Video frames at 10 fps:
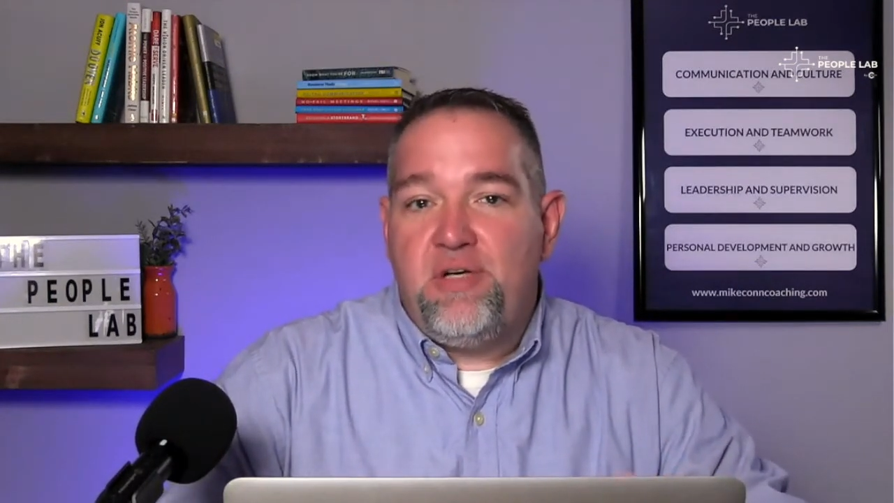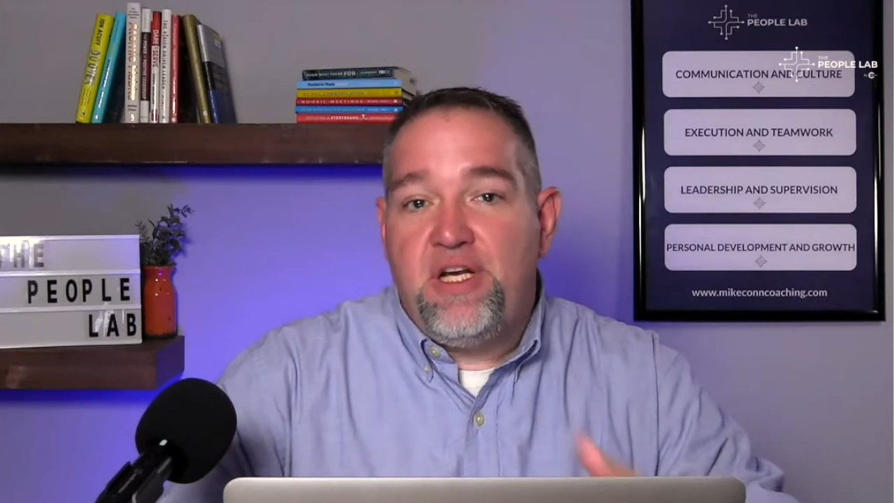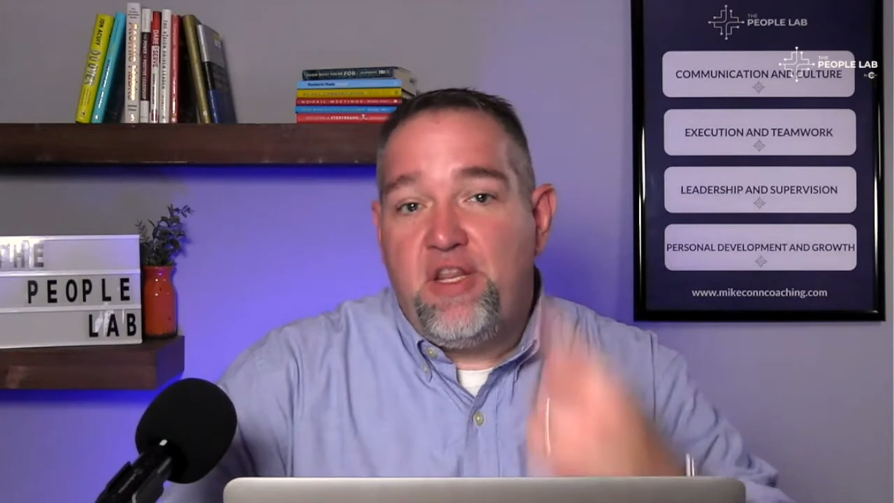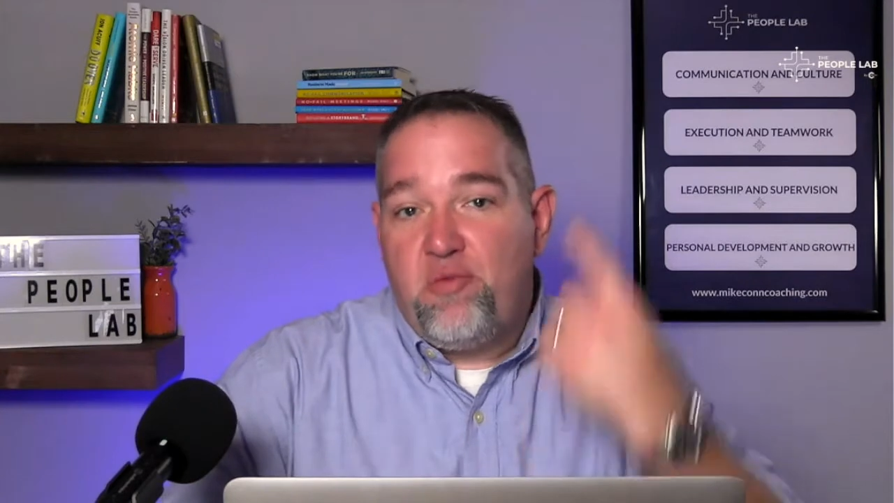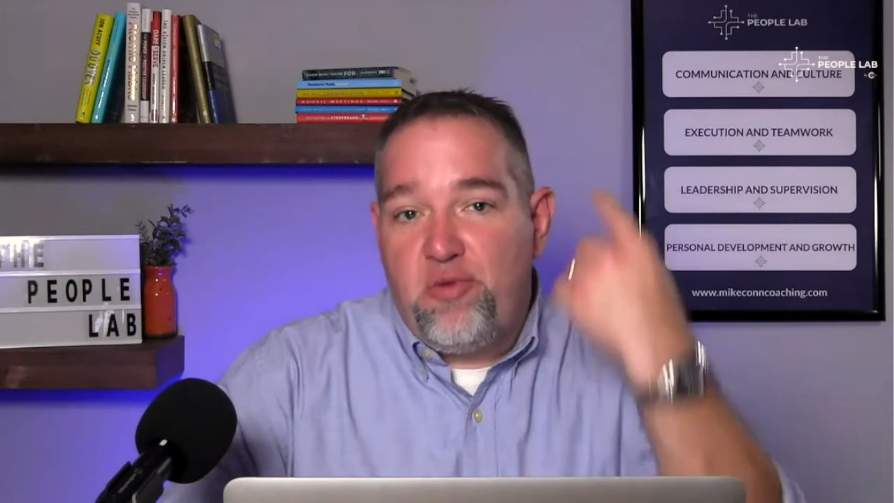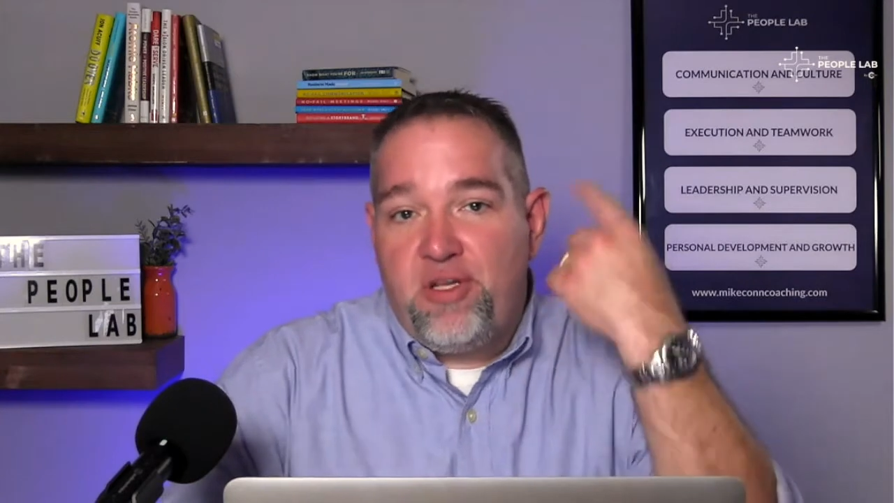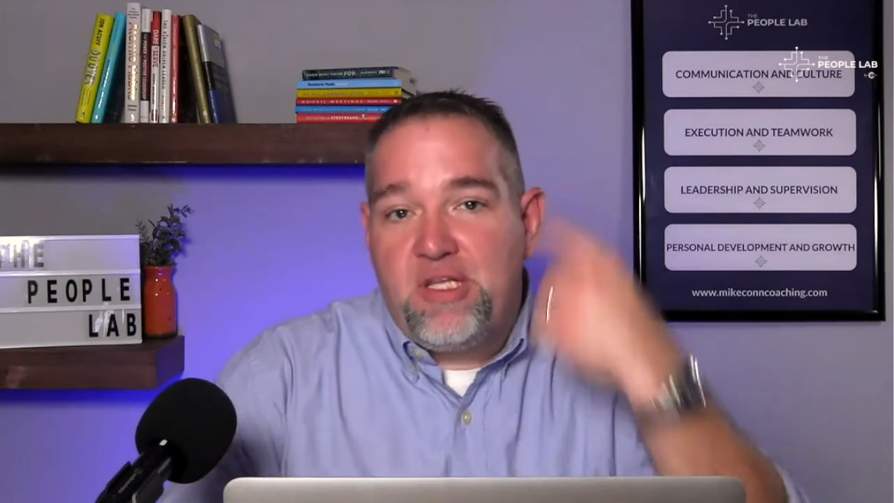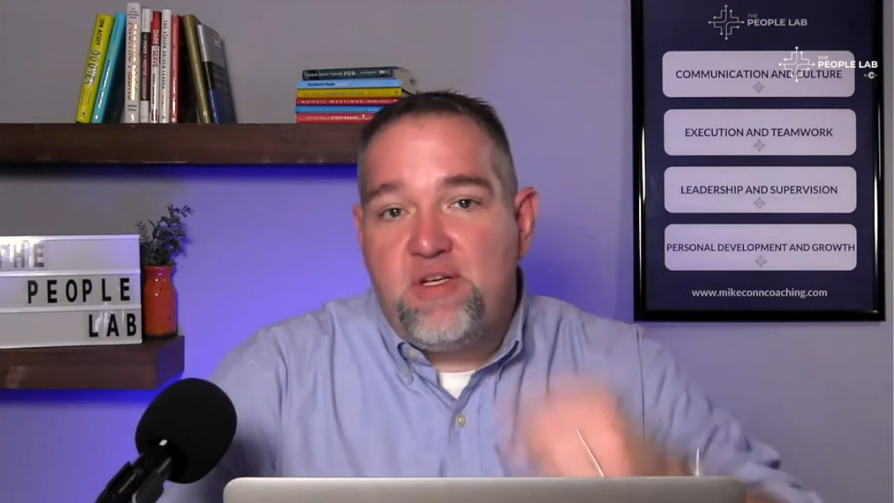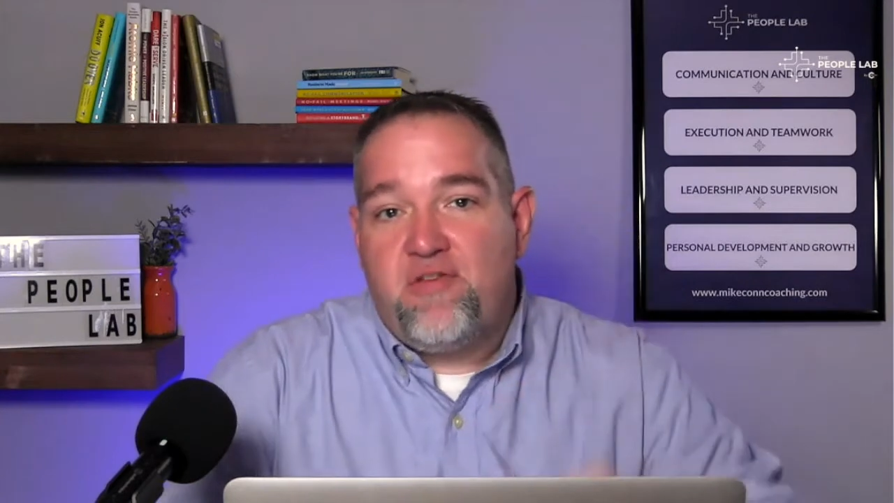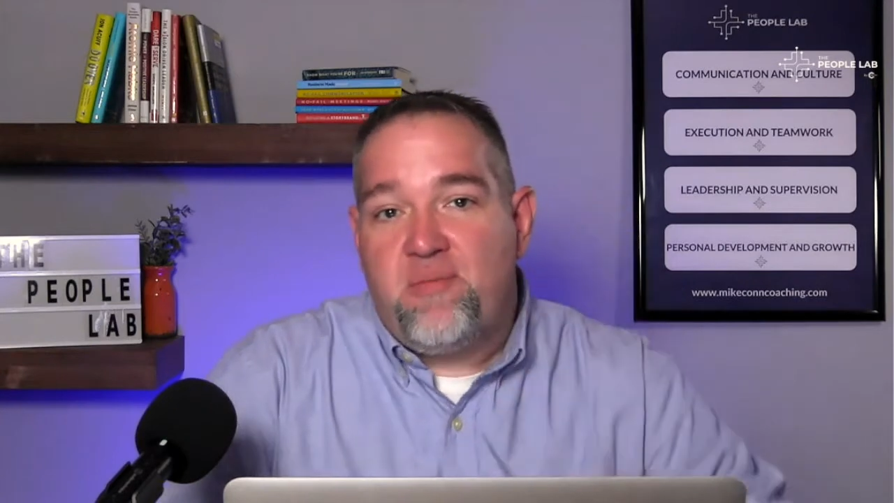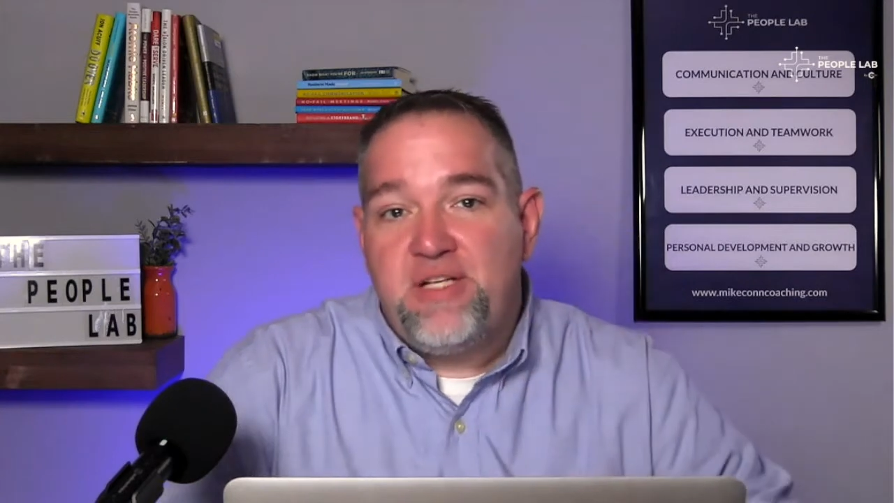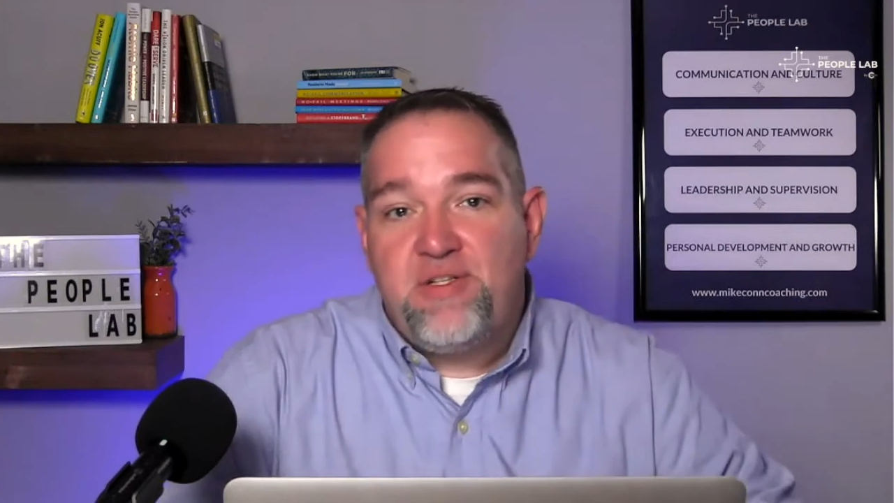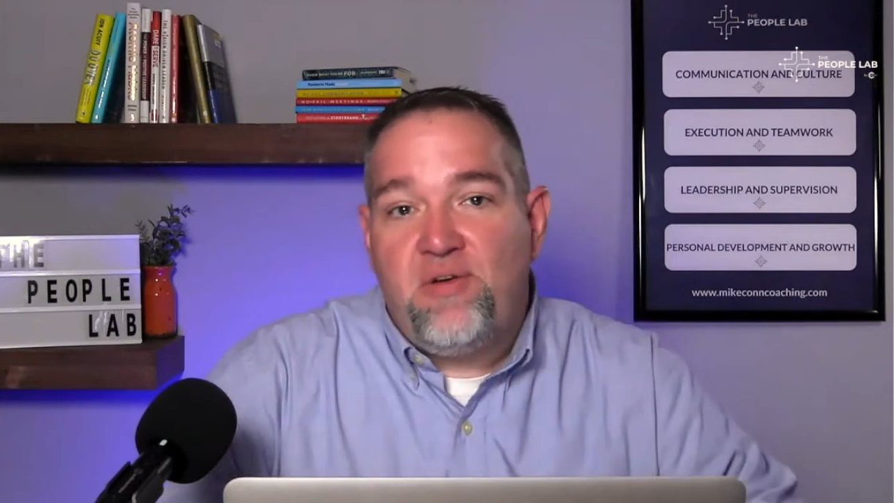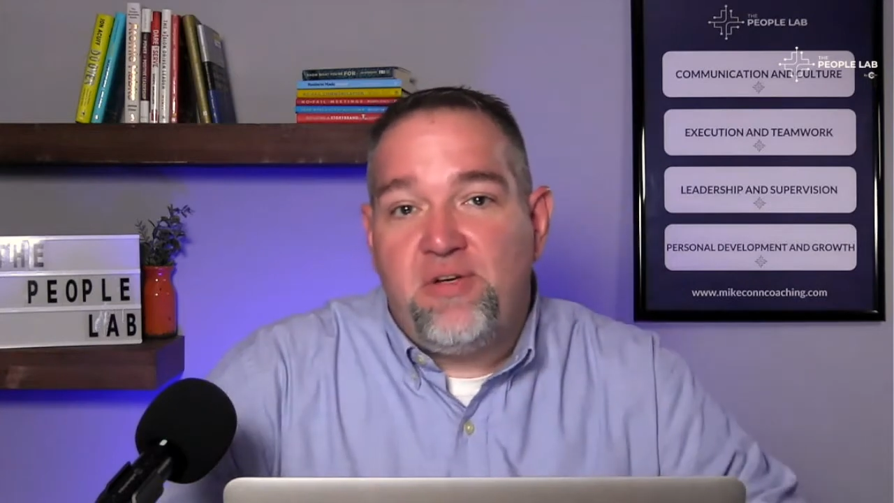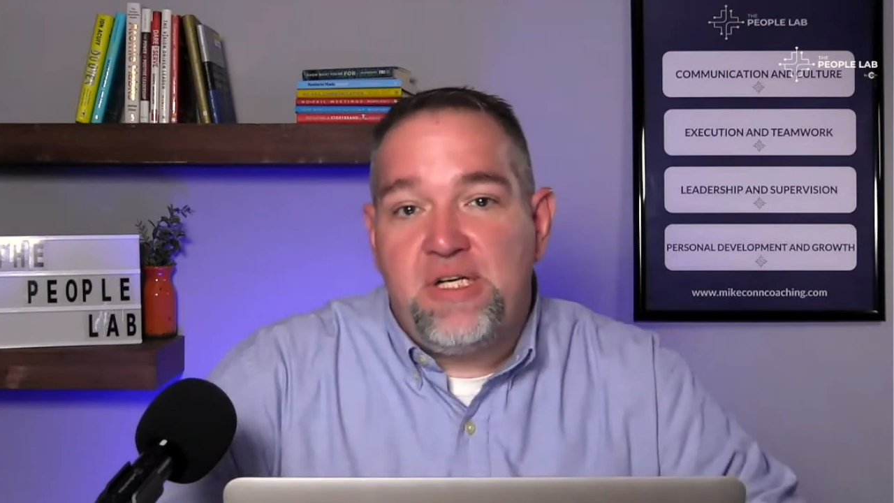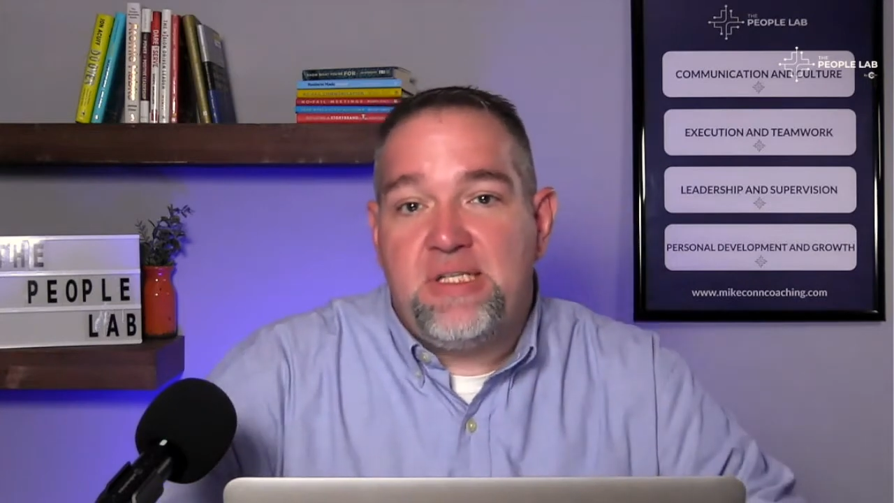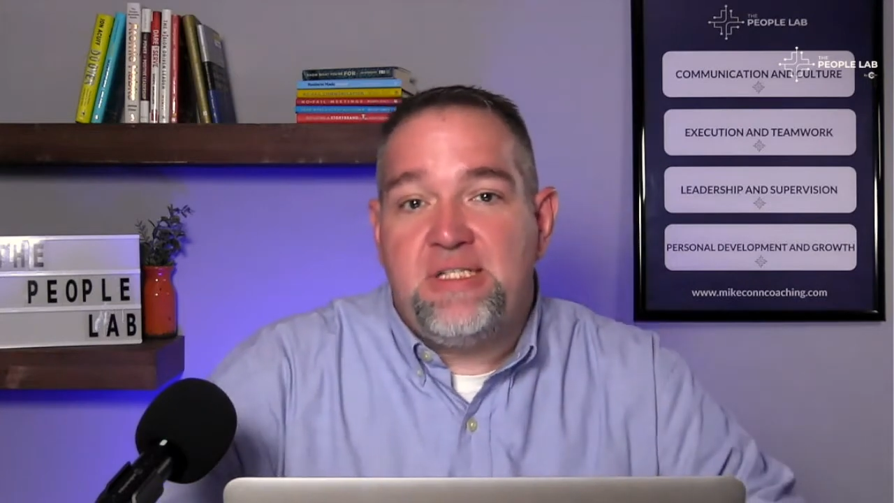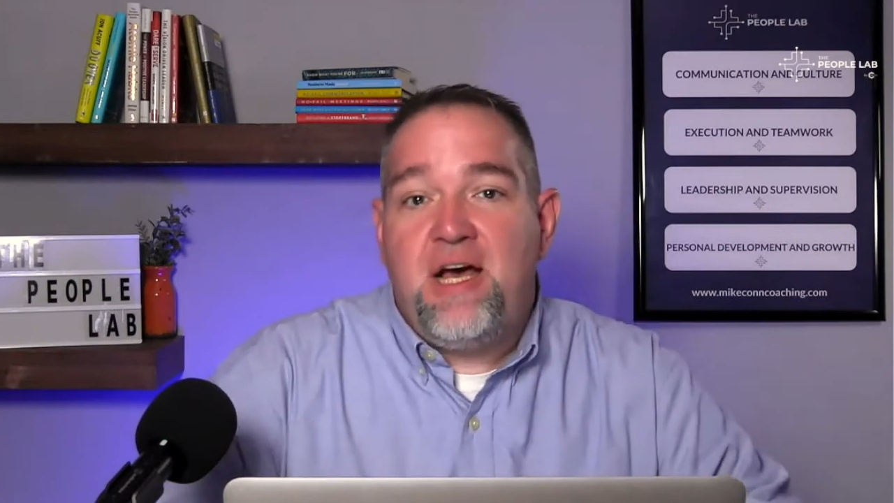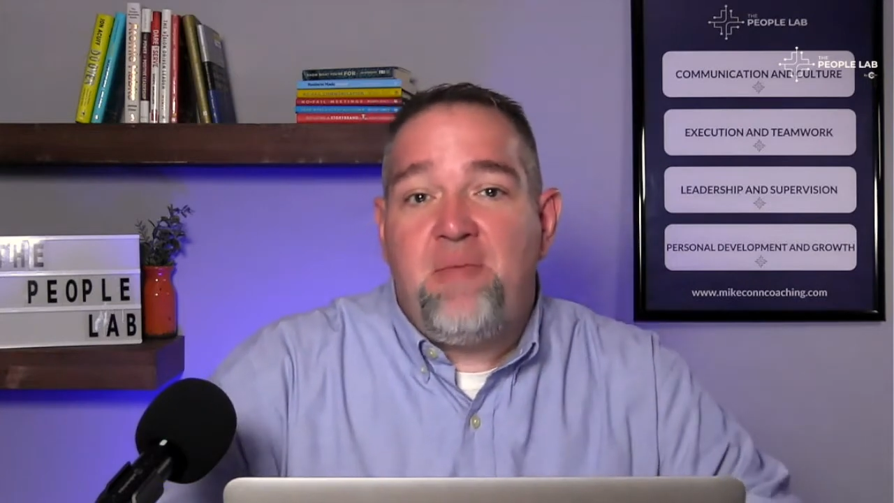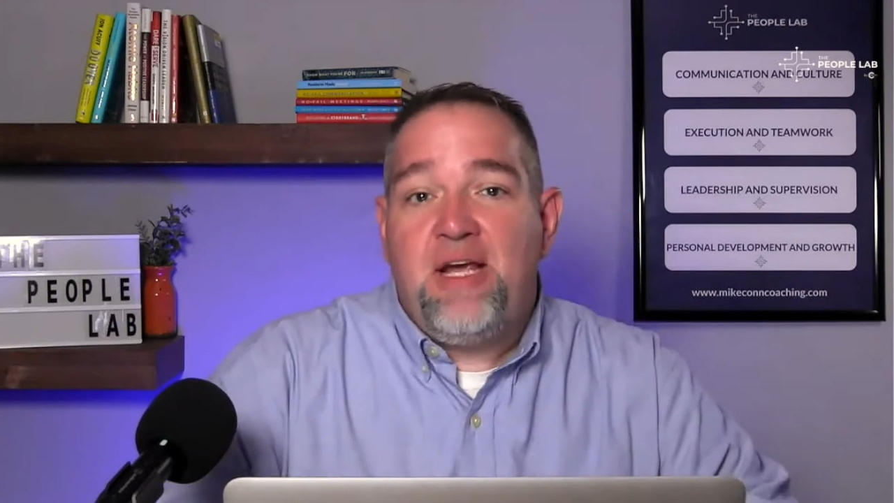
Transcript: Another book that's over my shoulder is Atomic